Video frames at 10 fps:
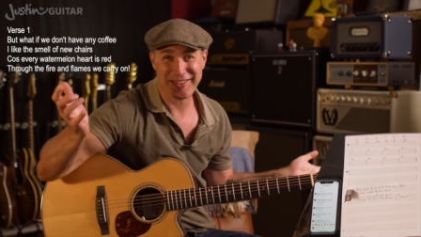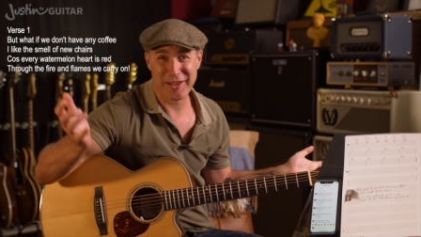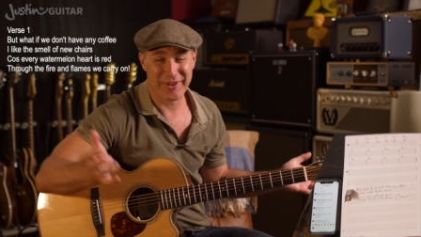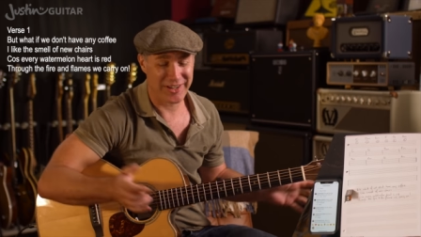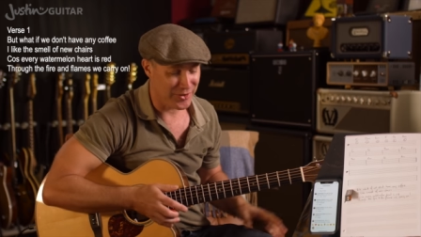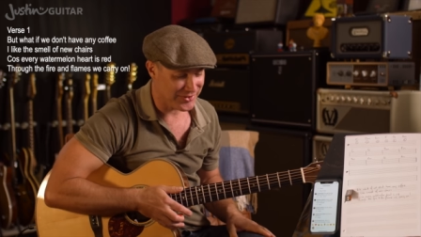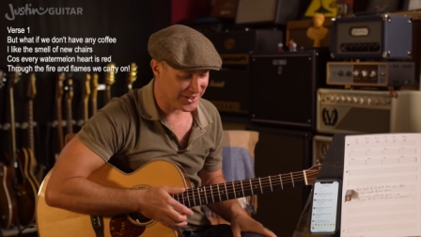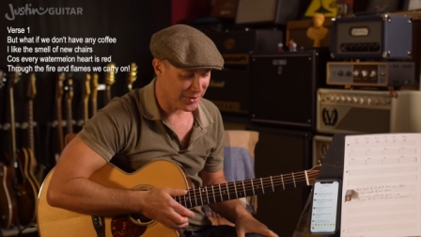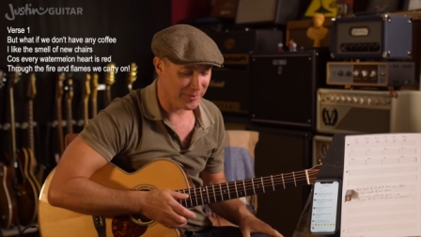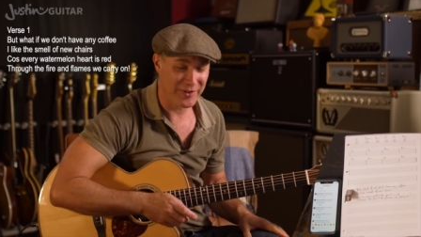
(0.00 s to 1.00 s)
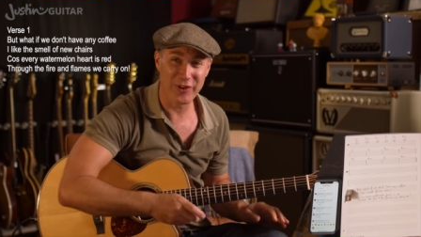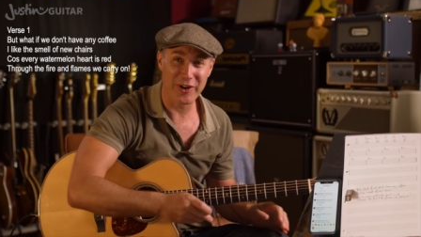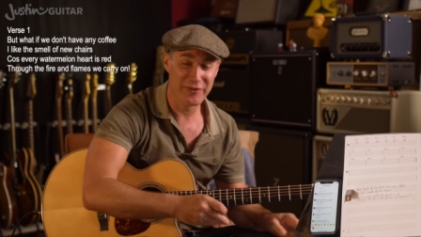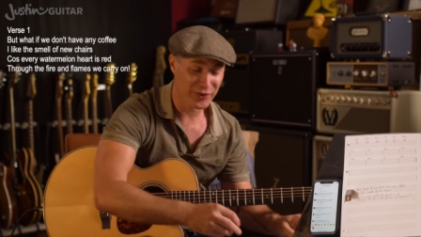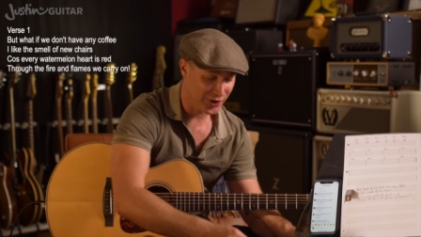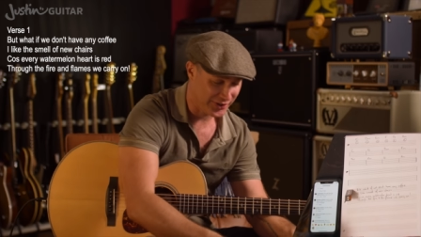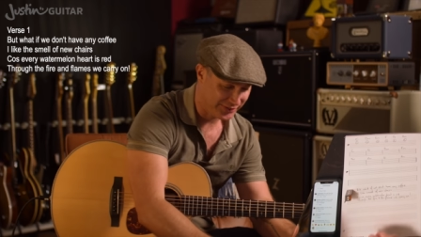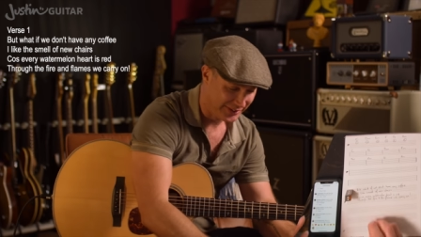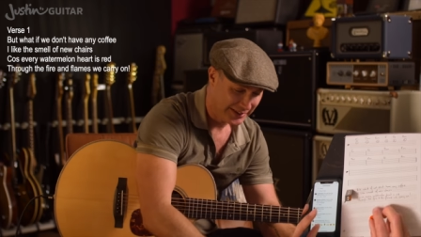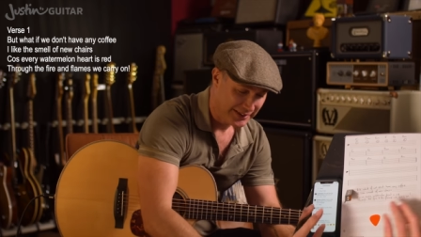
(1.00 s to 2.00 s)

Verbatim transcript: there we go. So we've got a verse.